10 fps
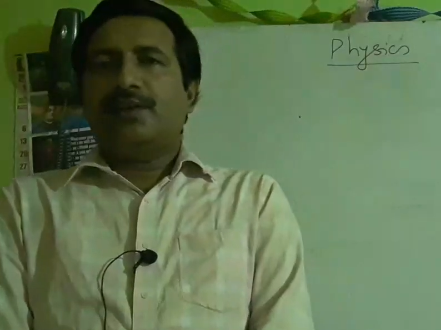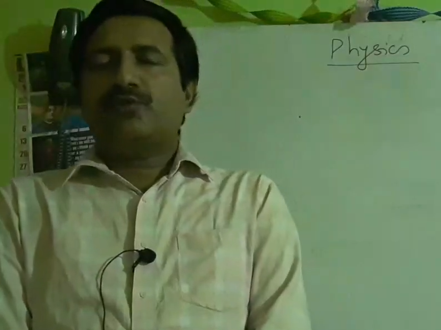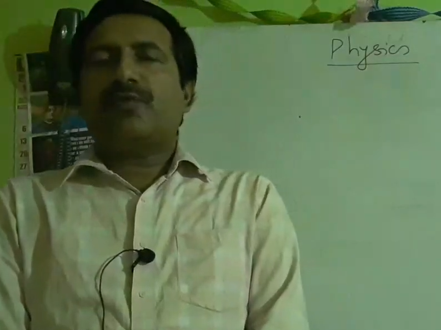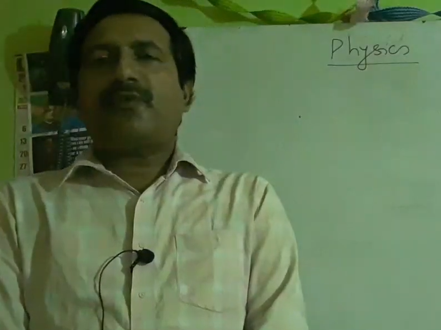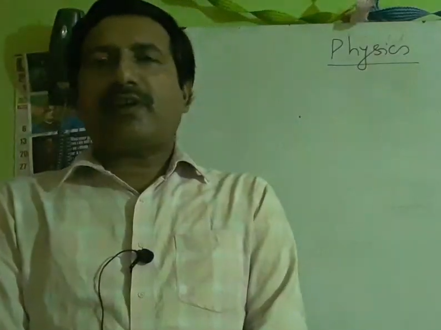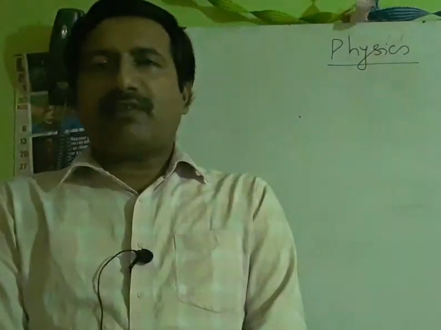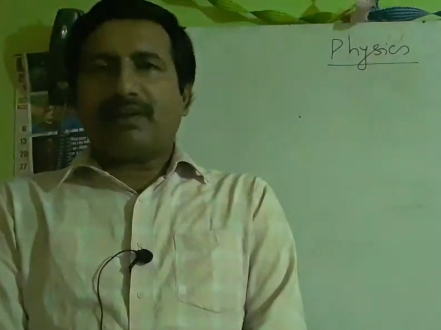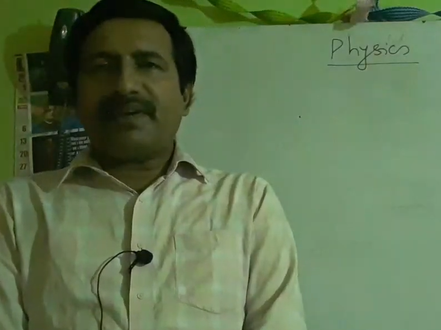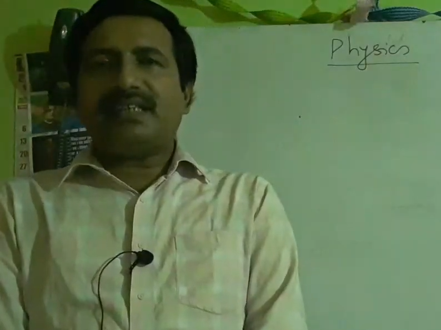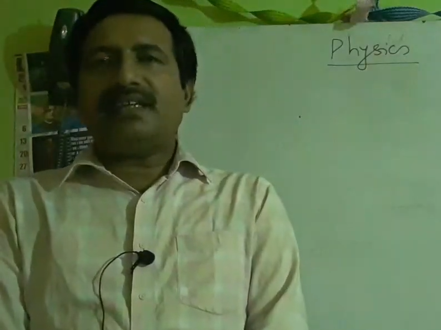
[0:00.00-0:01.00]
So for
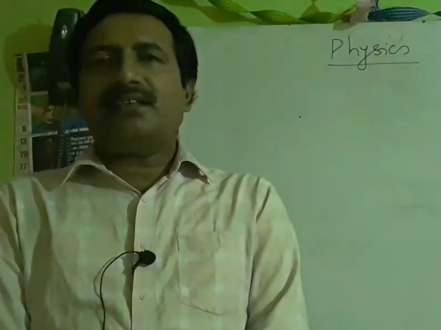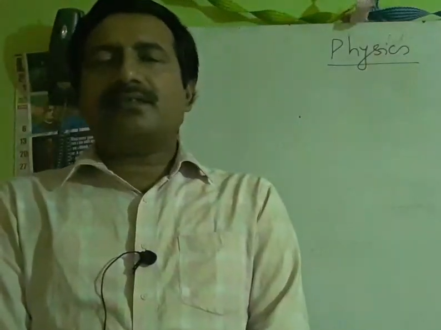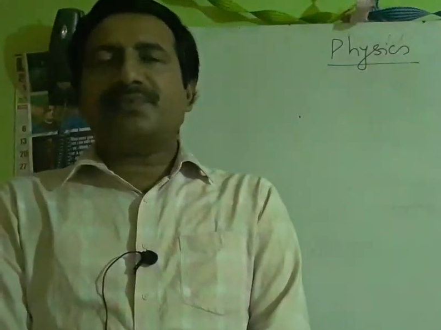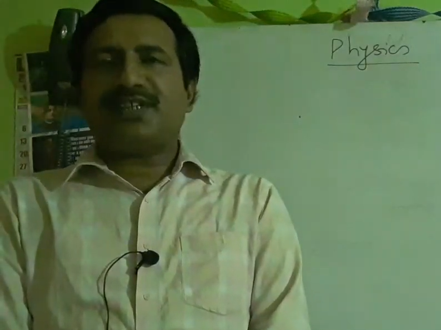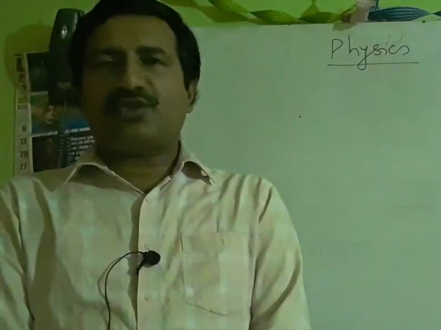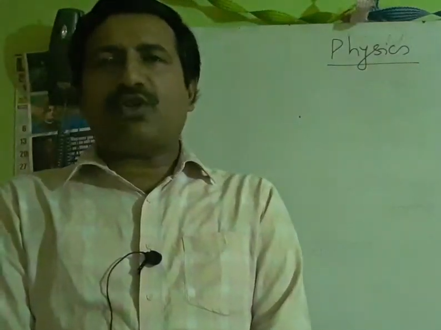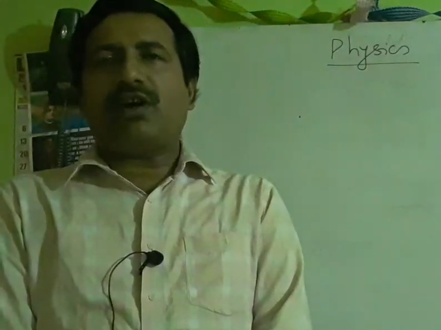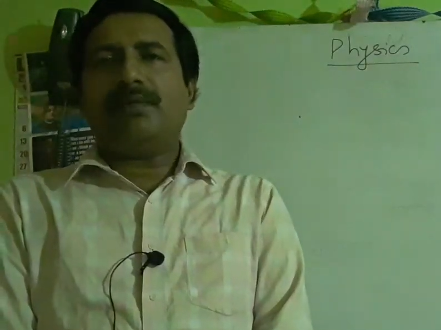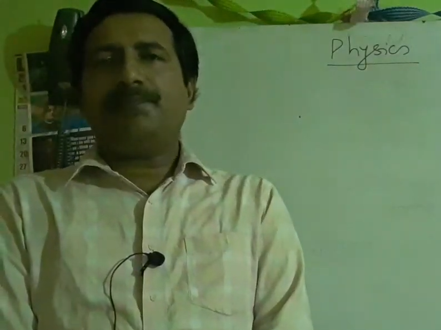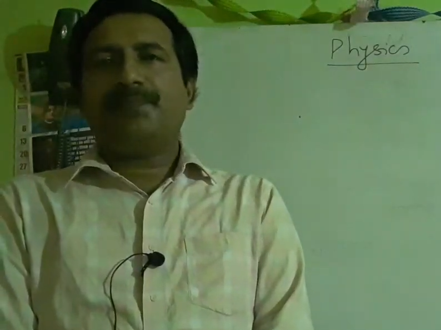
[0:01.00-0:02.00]
convenience, we
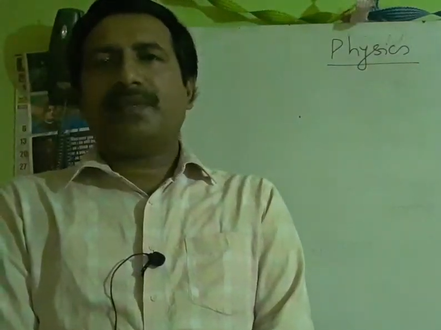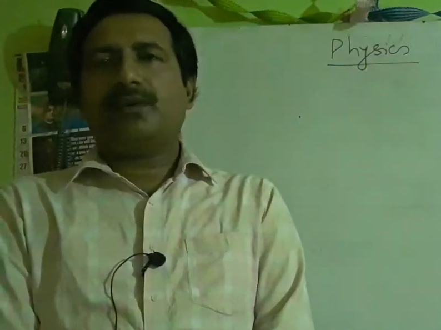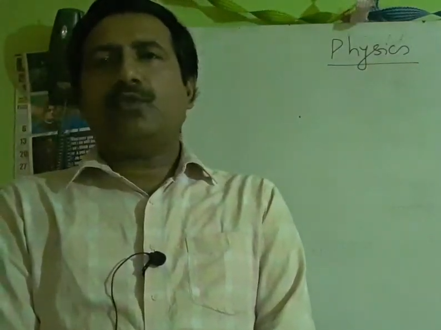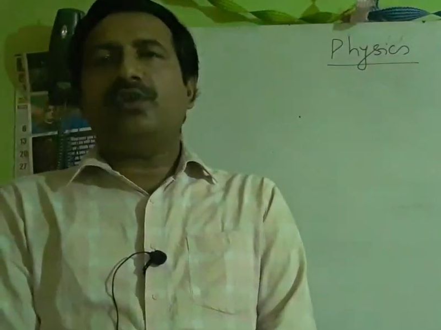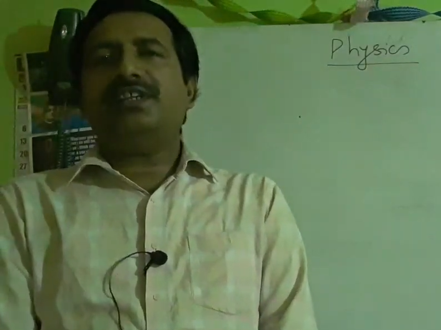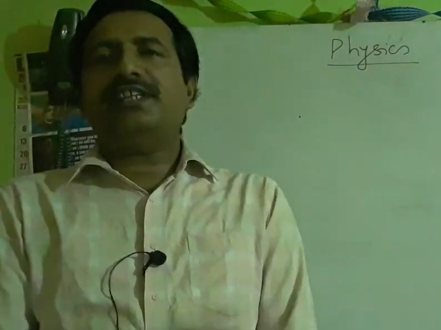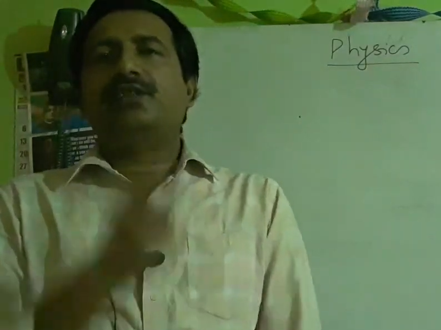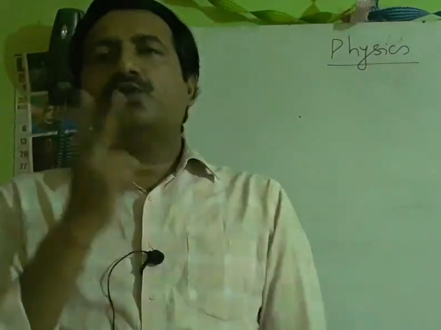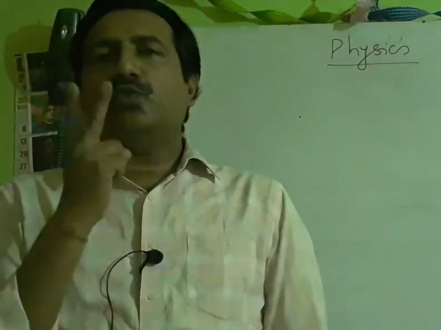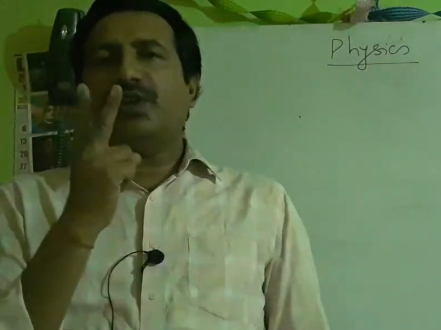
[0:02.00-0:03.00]
draw
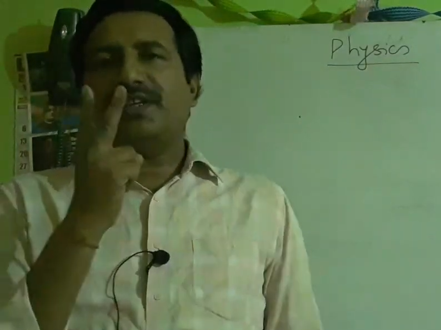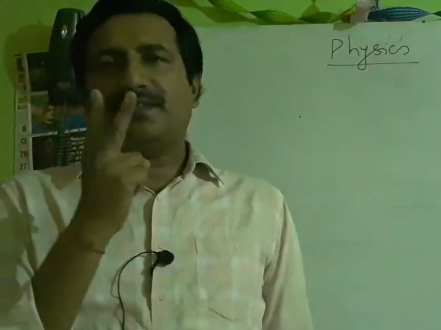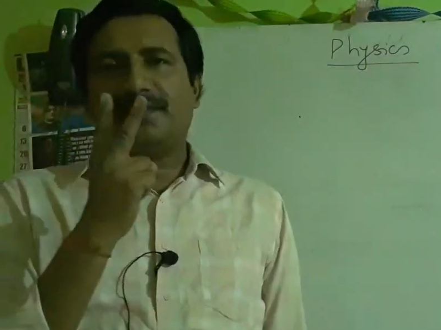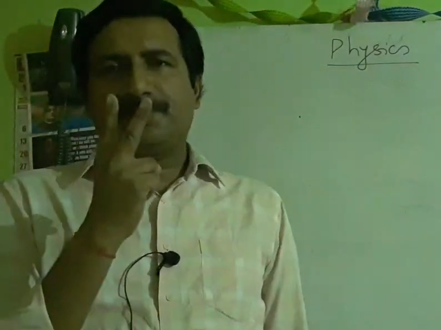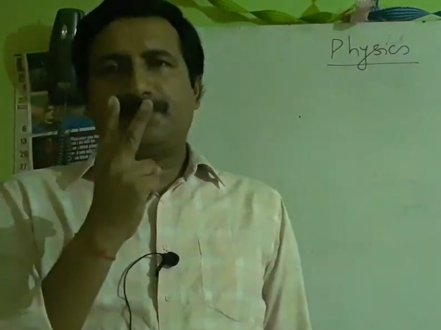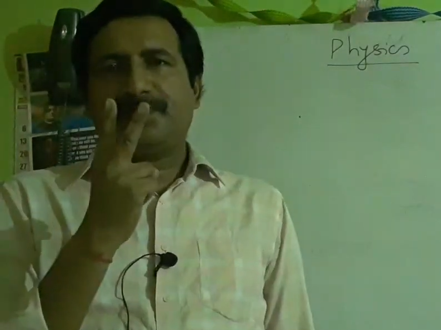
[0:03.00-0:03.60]
only two rays